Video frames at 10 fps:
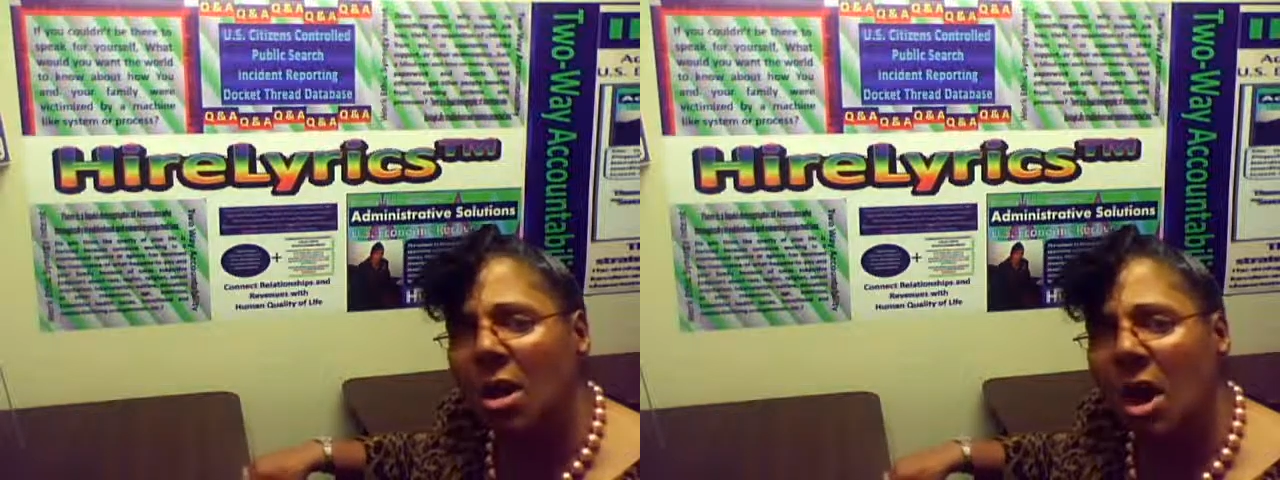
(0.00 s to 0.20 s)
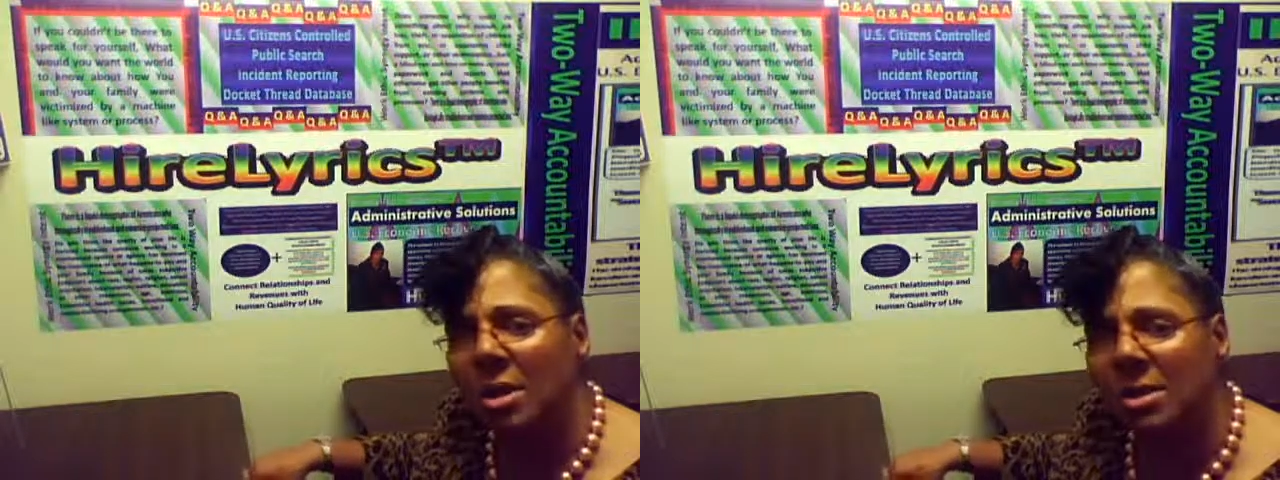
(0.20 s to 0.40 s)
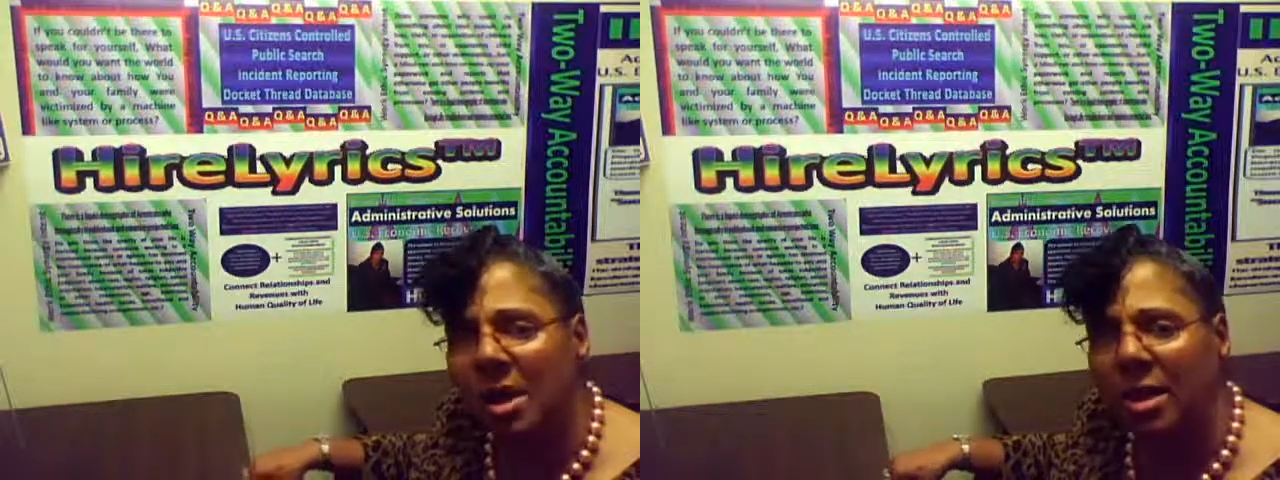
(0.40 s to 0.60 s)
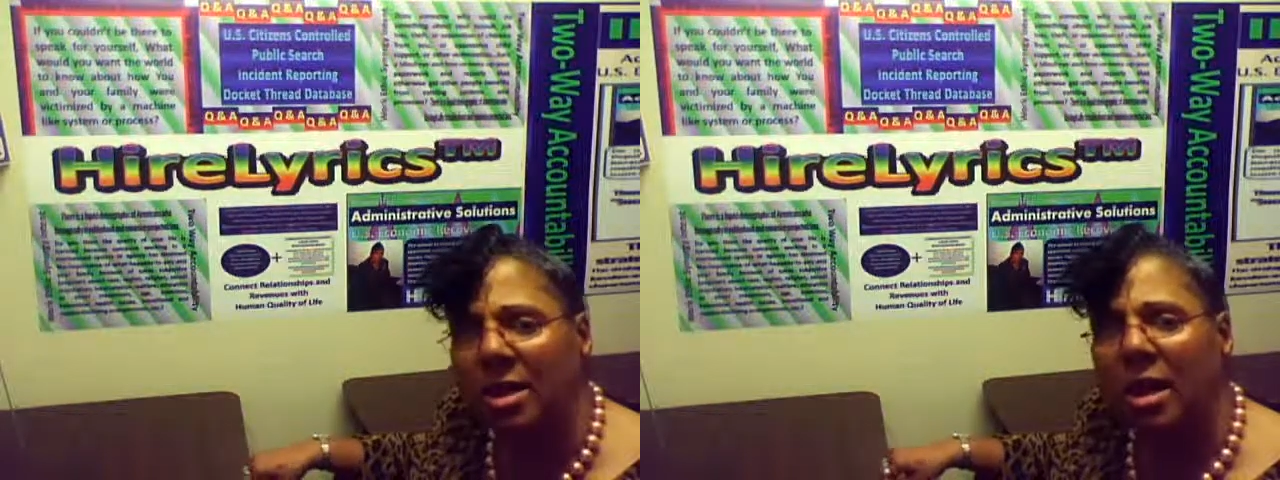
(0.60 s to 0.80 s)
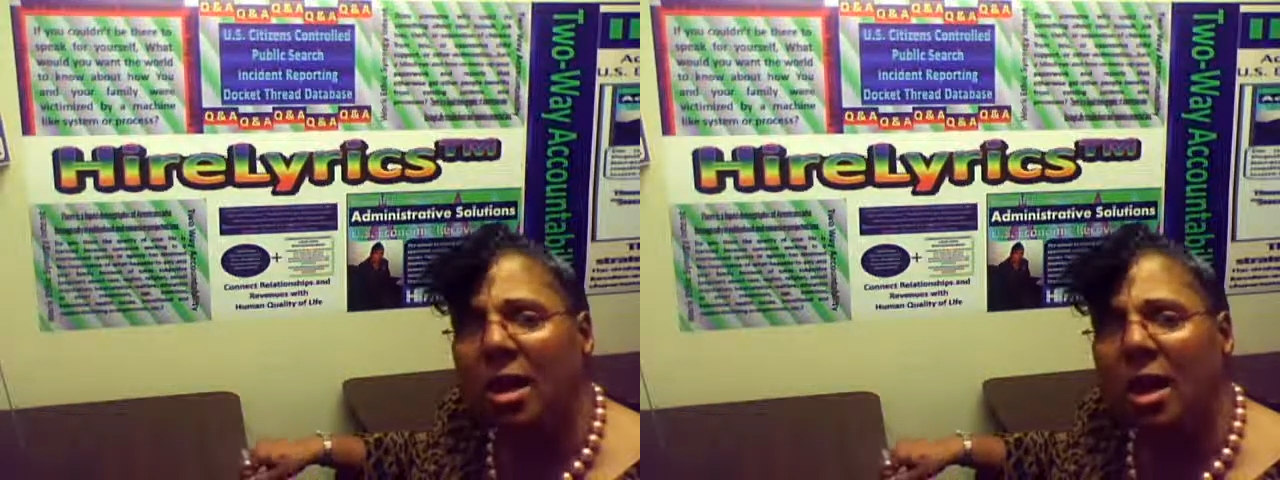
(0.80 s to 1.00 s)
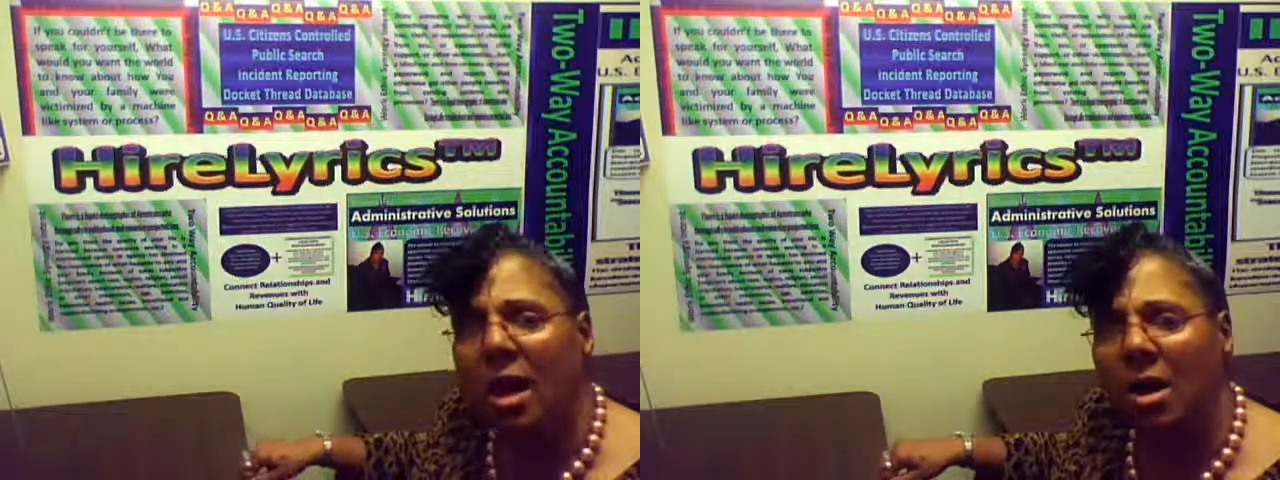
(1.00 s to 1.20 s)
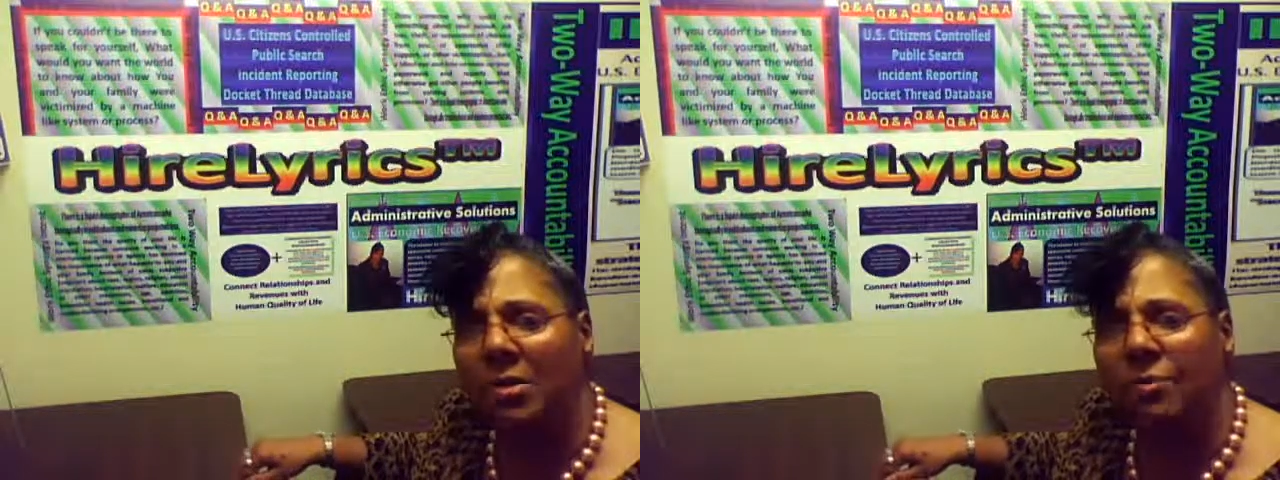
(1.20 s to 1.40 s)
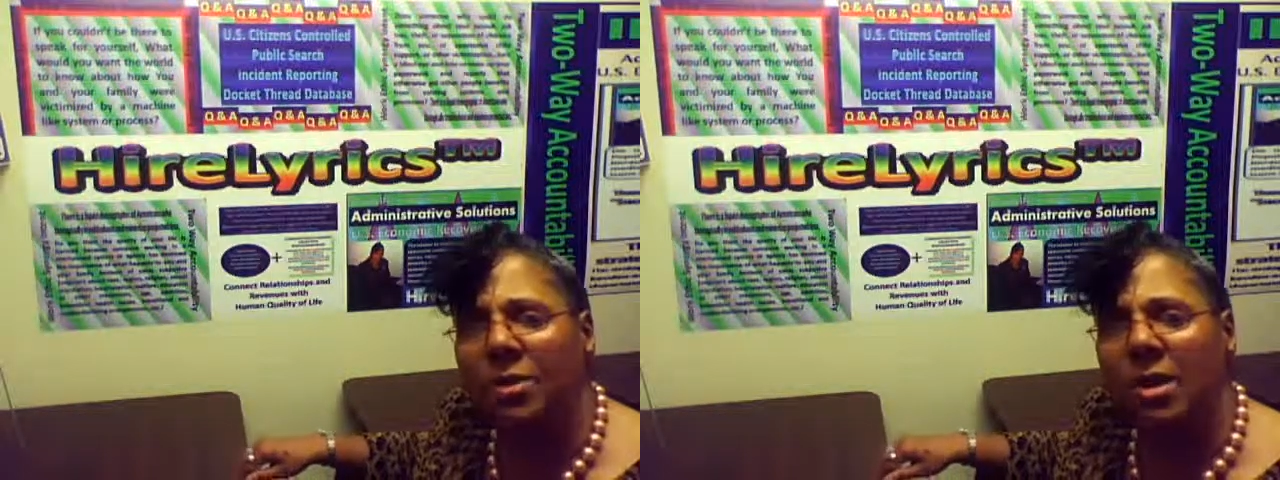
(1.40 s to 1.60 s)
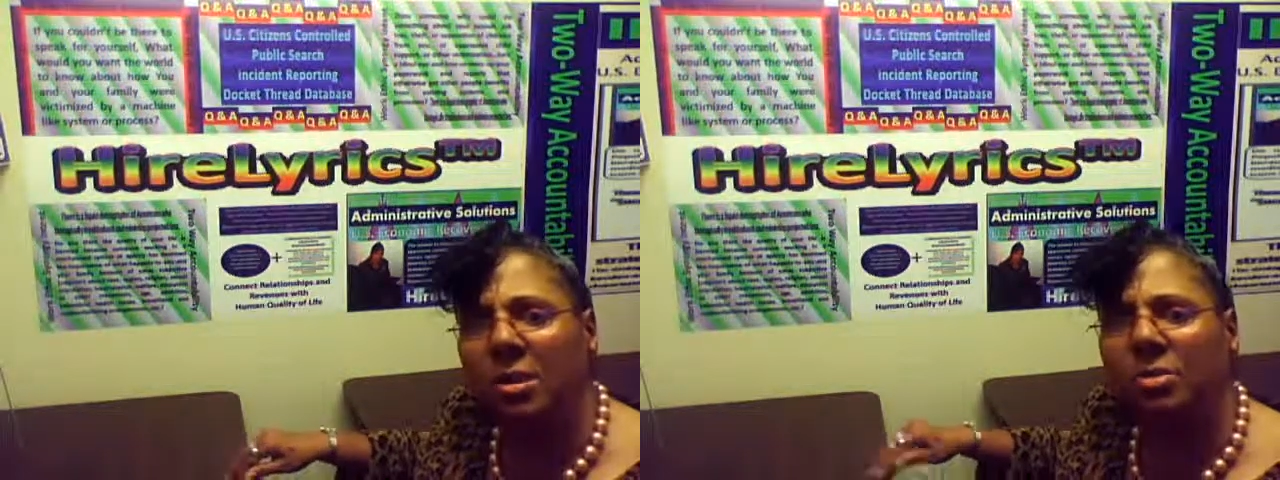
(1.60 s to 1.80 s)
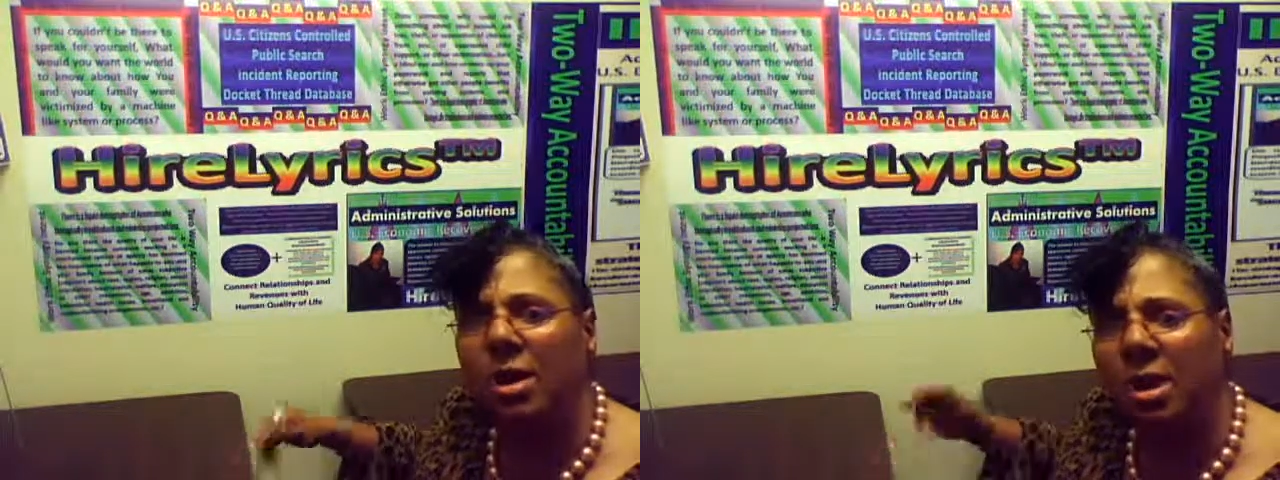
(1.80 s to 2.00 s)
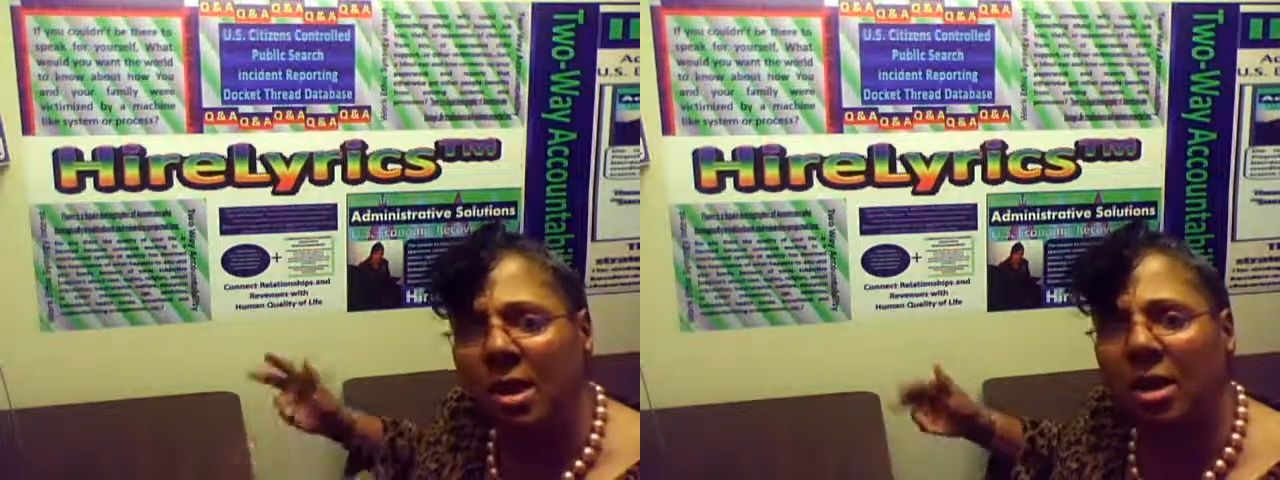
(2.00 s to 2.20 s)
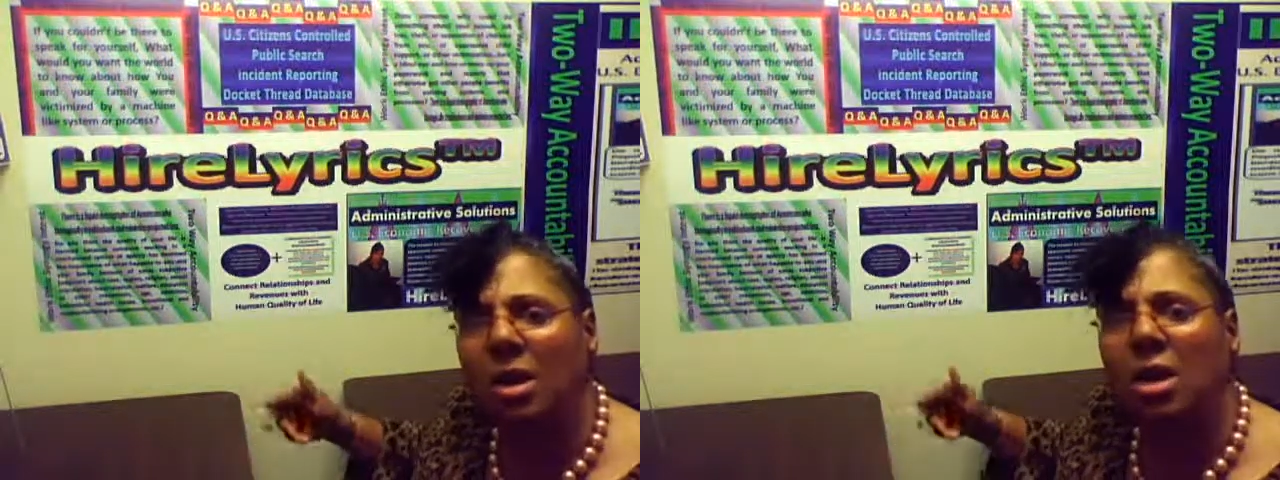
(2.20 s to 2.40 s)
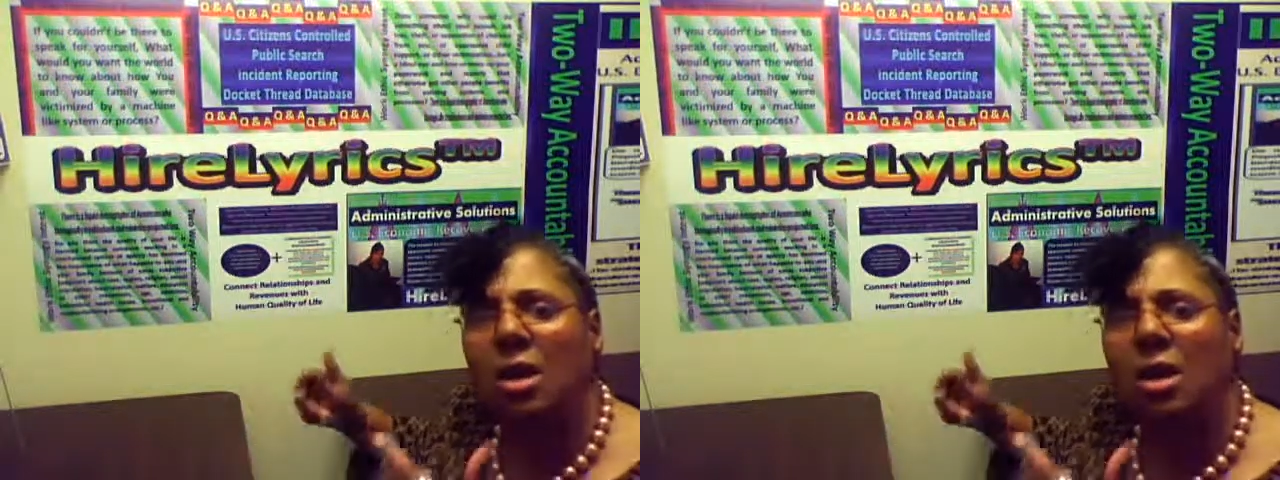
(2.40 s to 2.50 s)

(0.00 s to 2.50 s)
onset of the thinking,